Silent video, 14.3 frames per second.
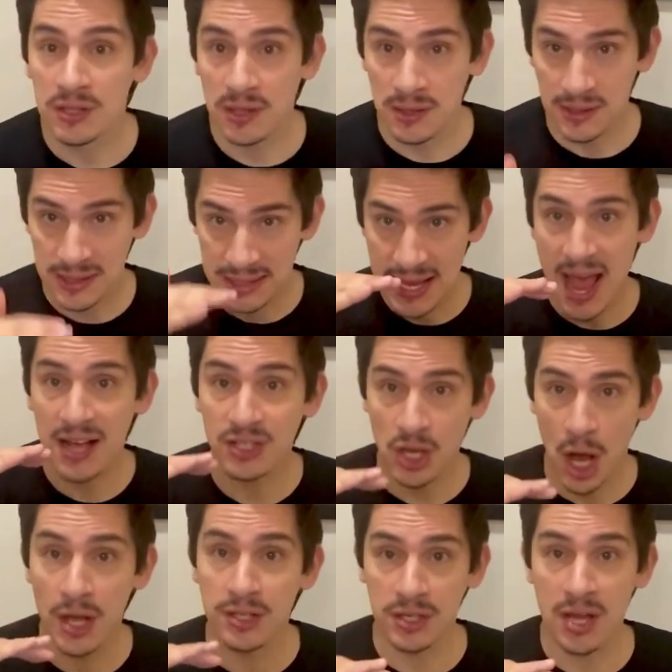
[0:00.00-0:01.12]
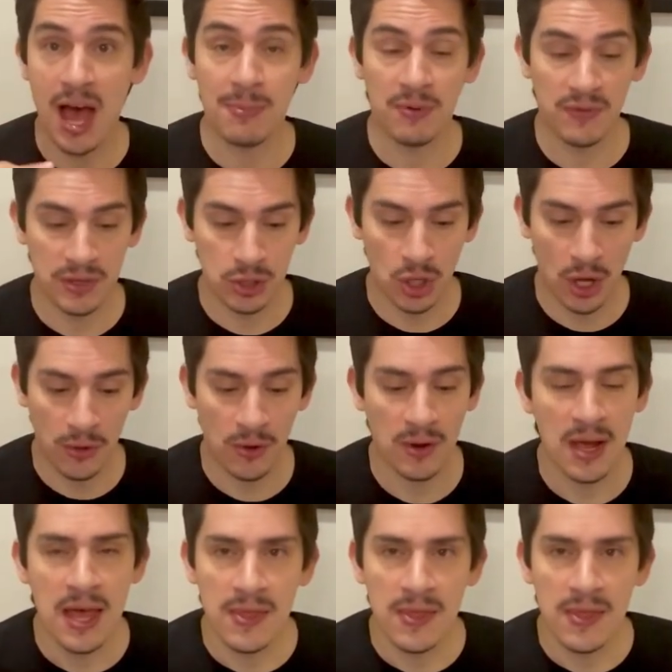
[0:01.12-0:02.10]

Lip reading: stacked on top of each other.